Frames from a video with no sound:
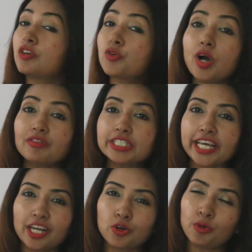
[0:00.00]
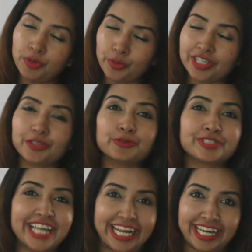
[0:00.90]
If you have a tail comb, you can
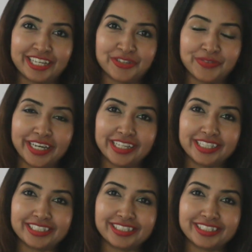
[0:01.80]
use that as well.